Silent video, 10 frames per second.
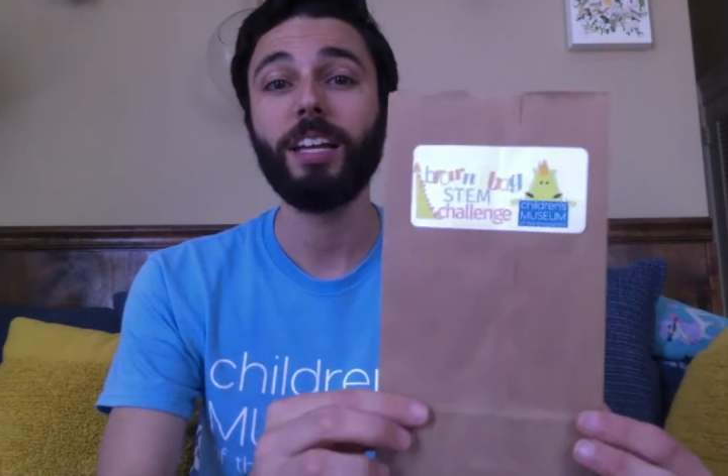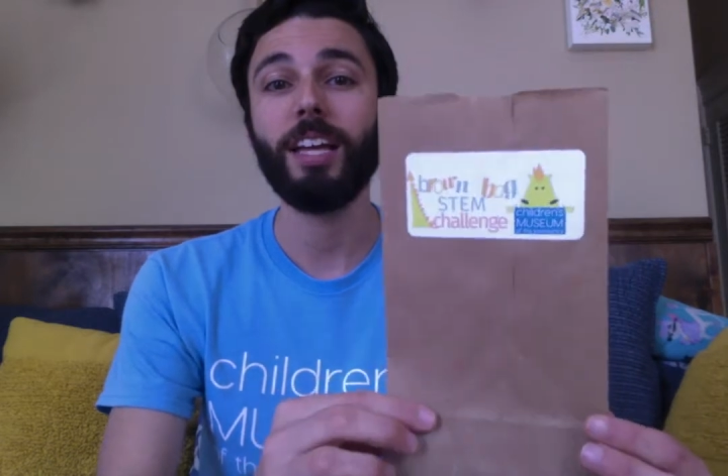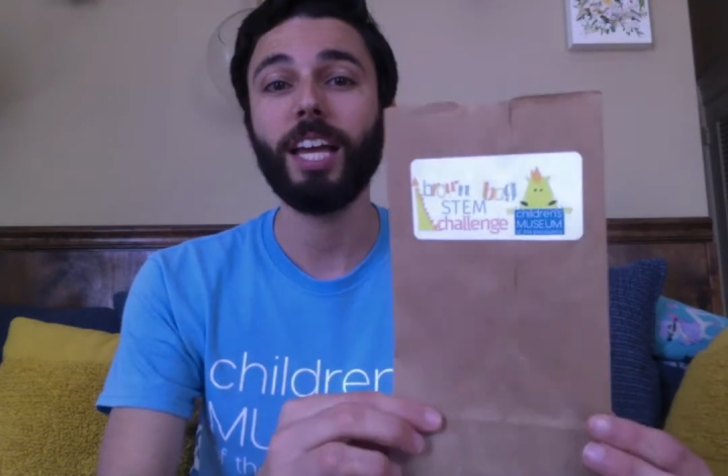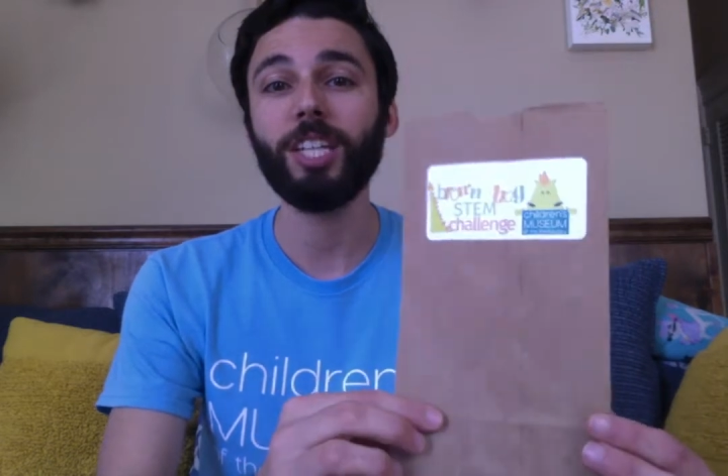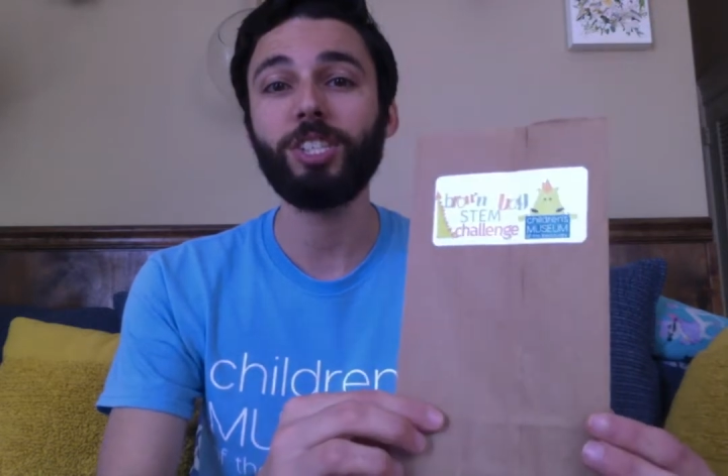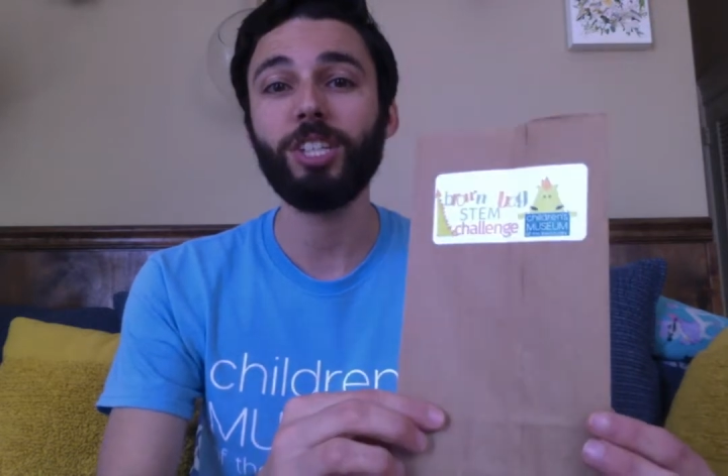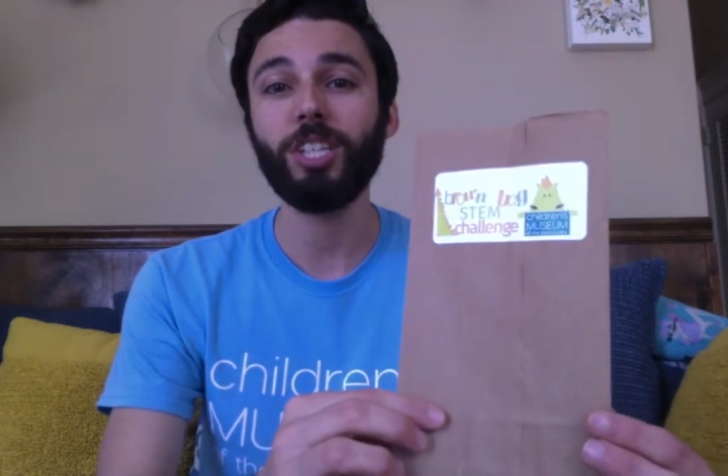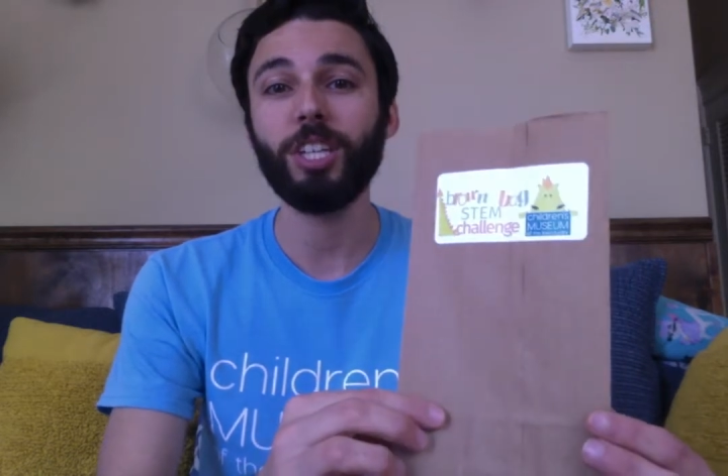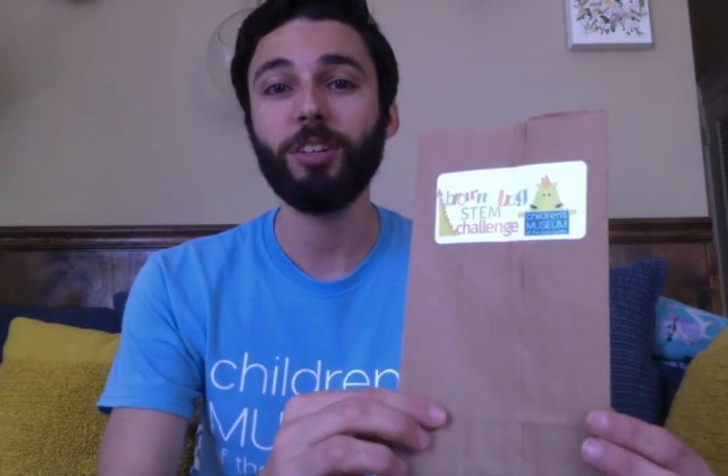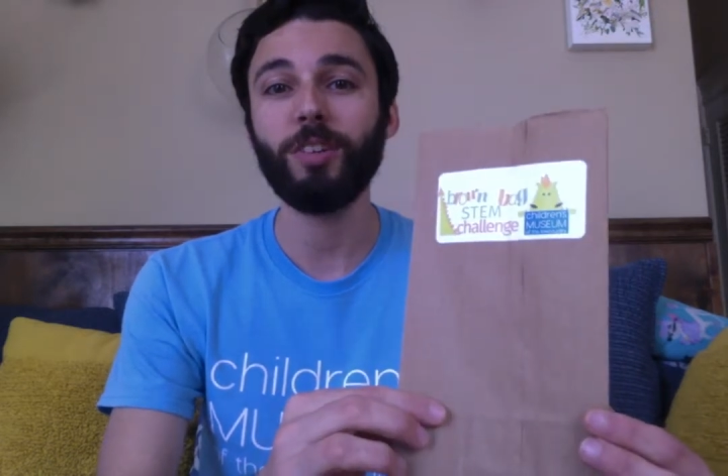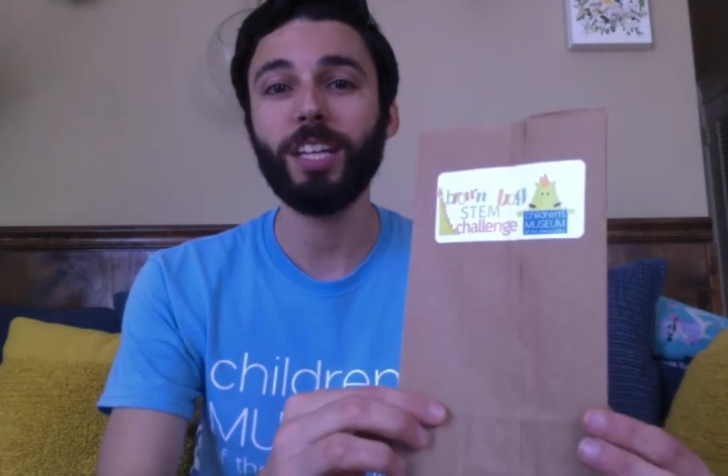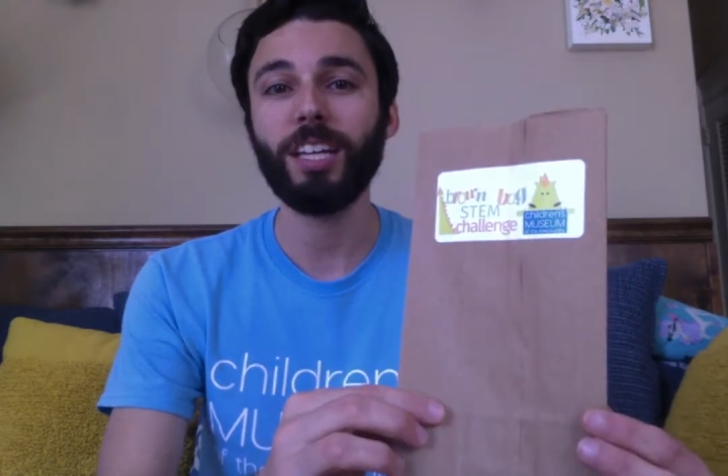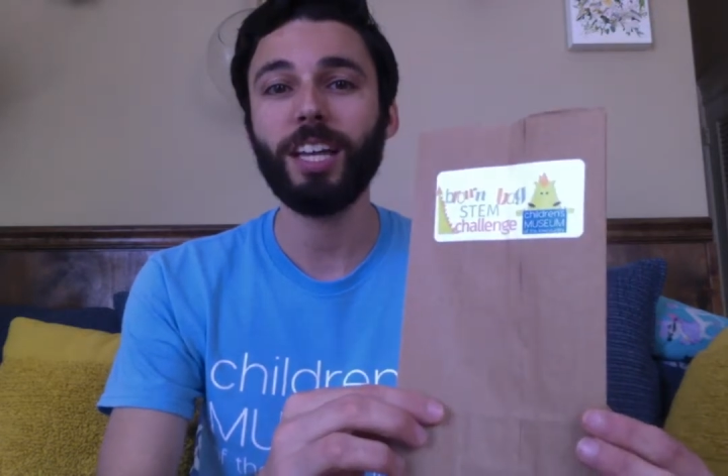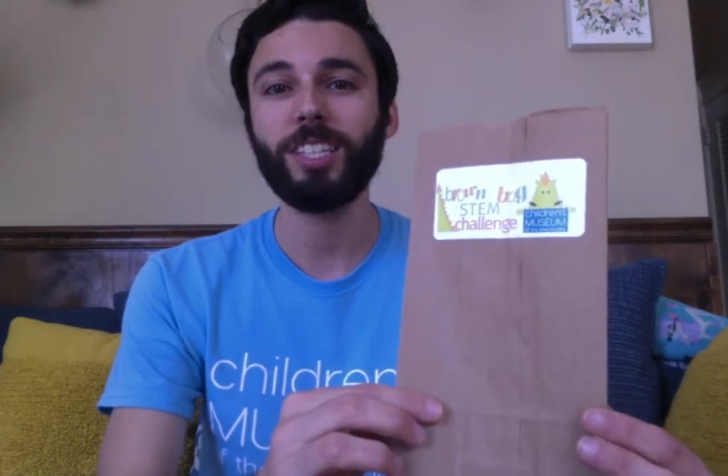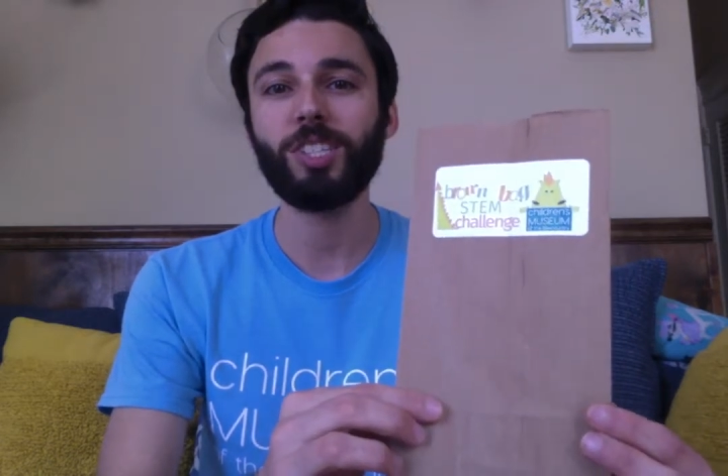engineering
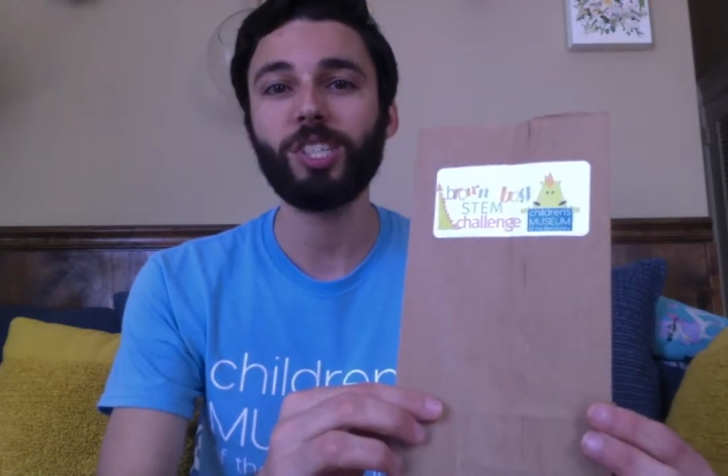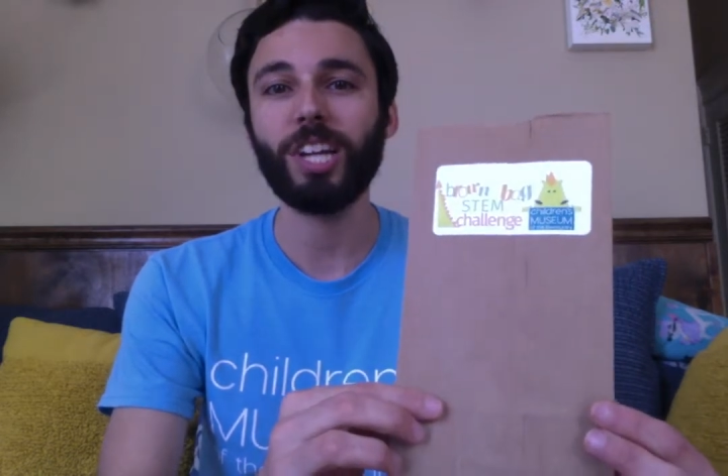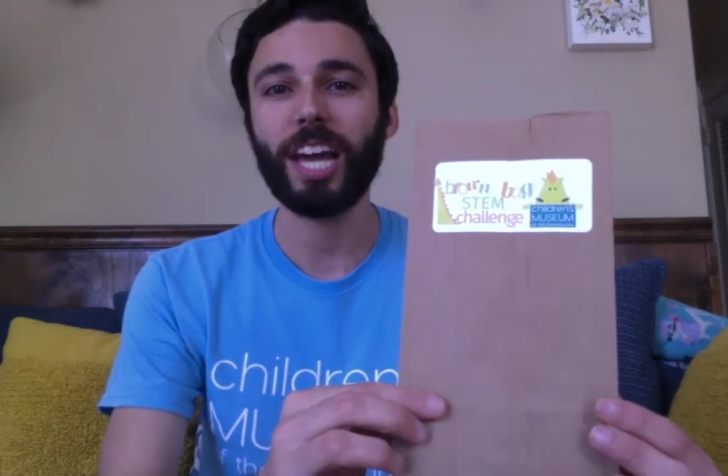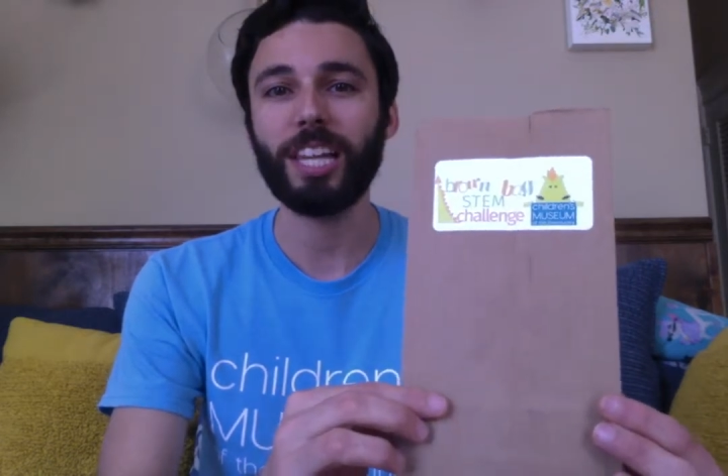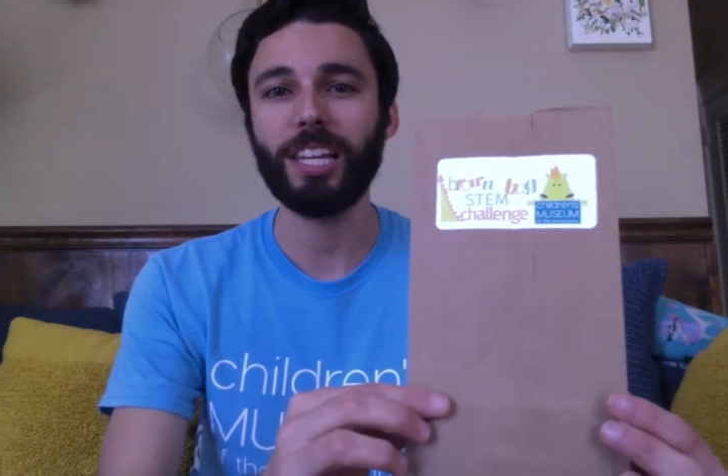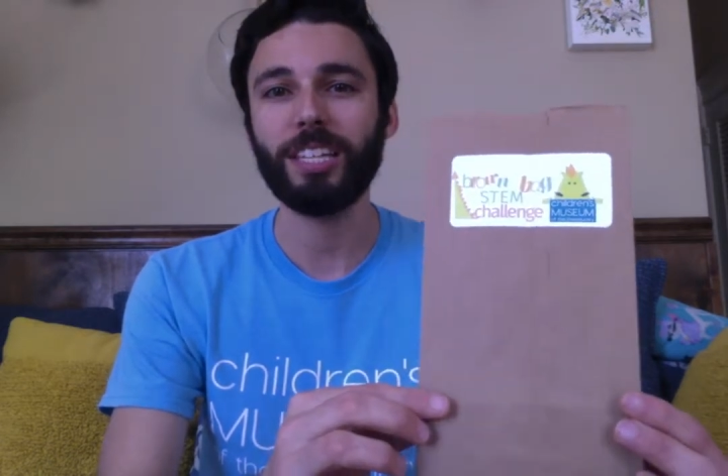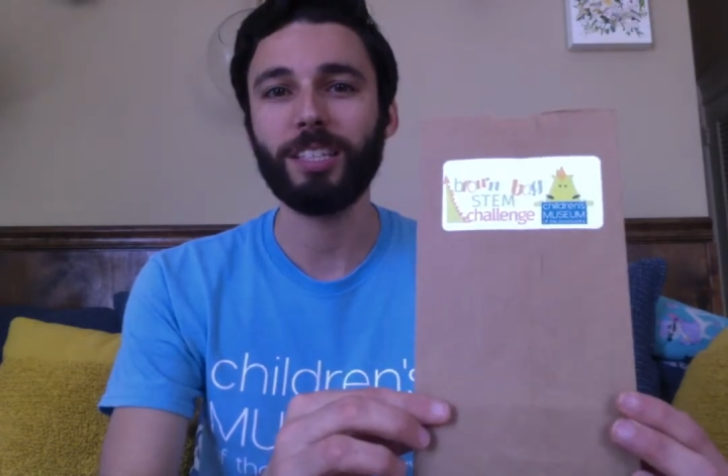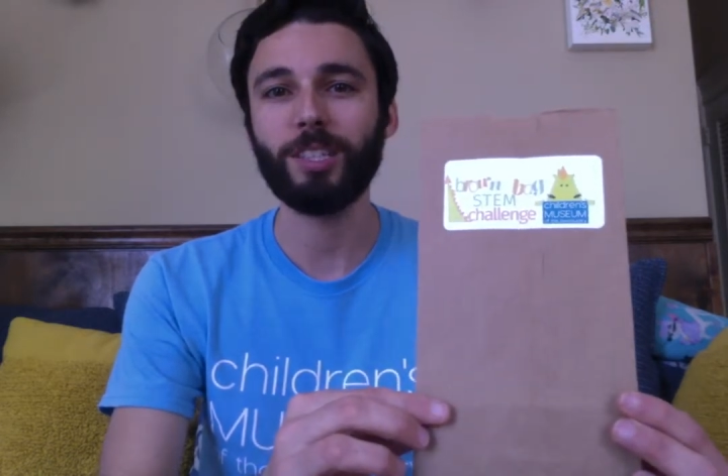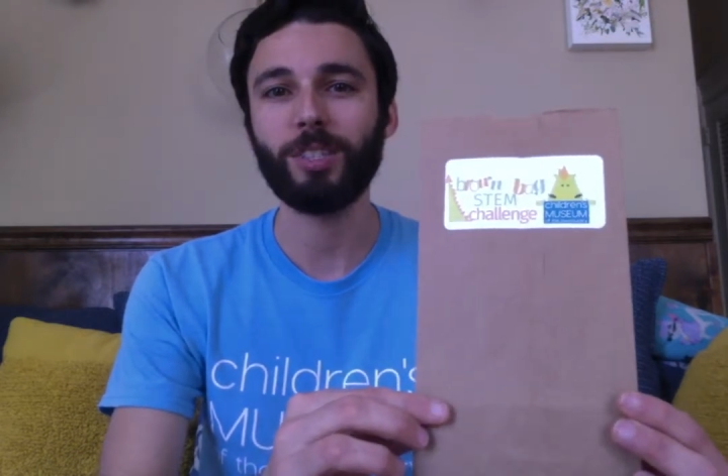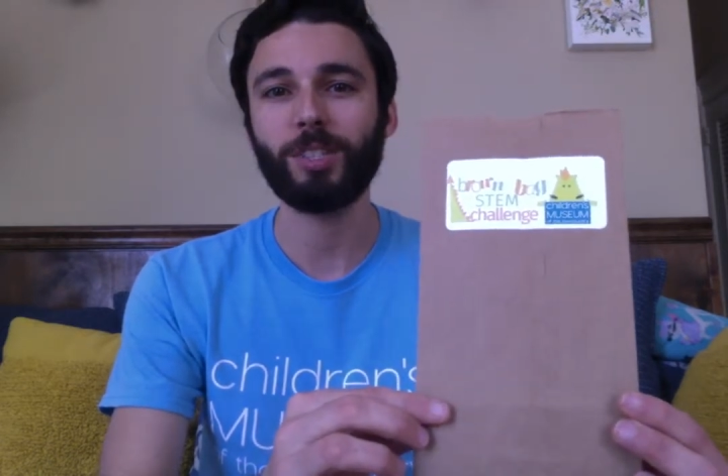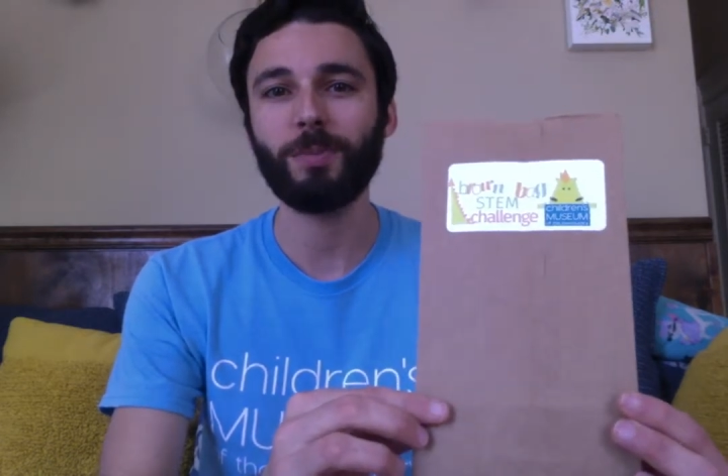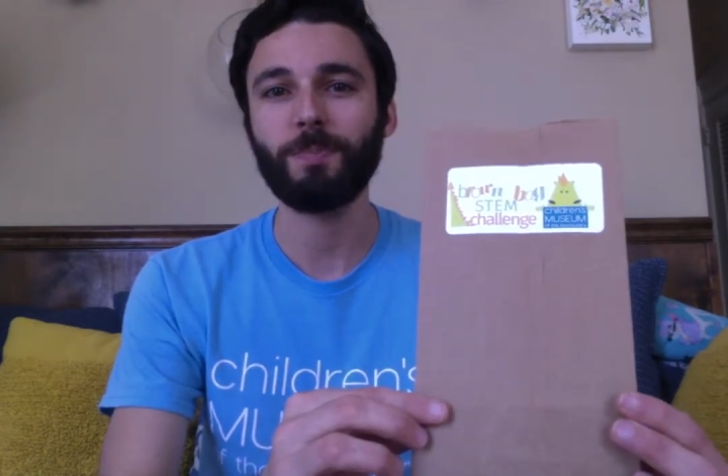challenge.